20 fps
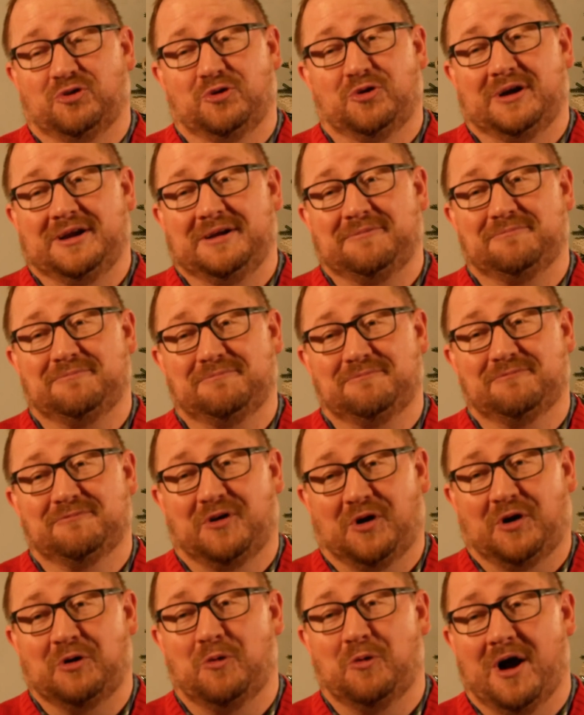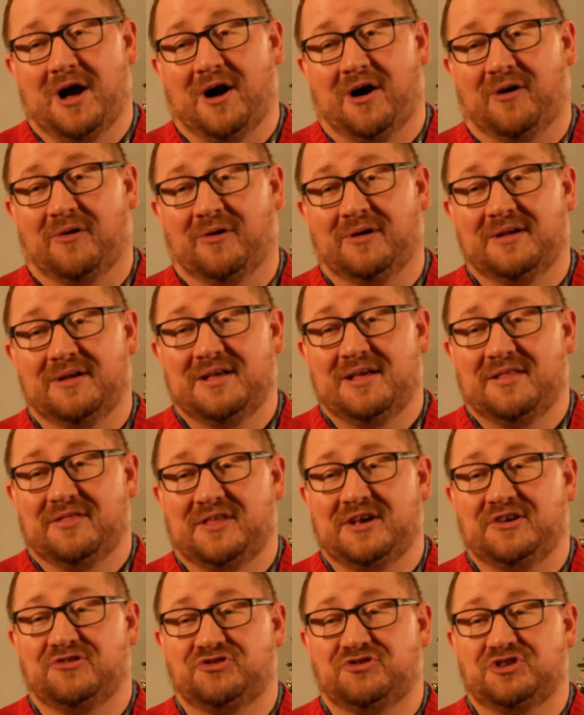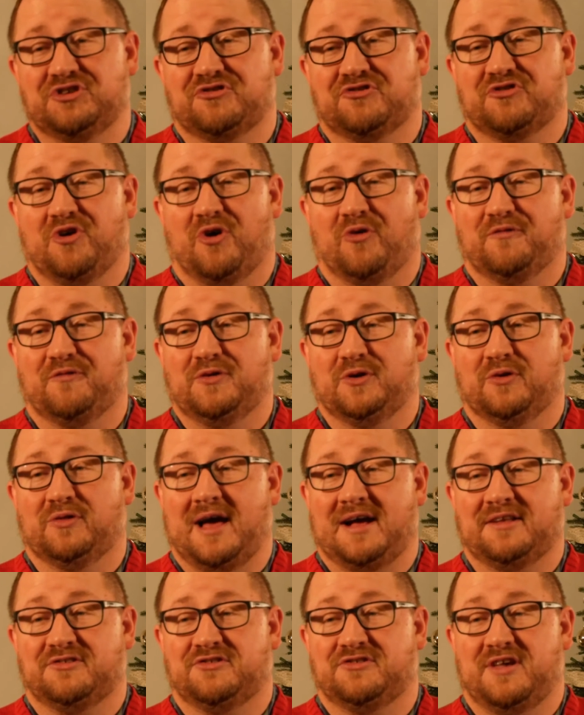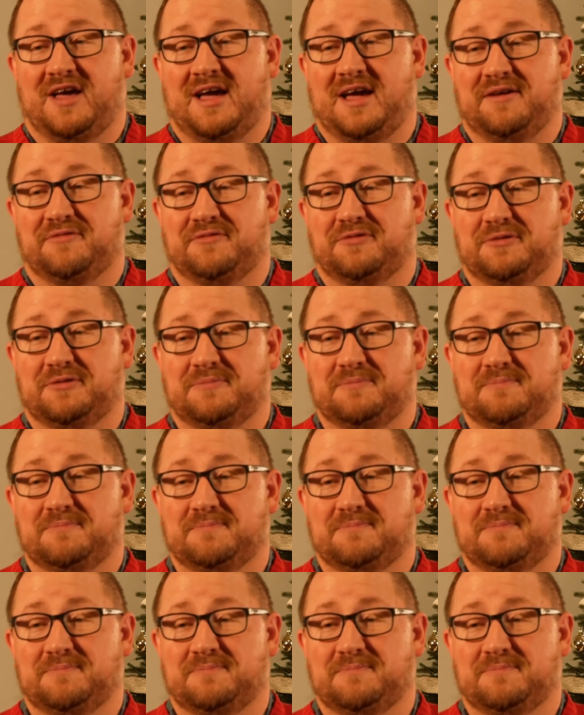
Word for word: doing very well, things just don't feel that safe.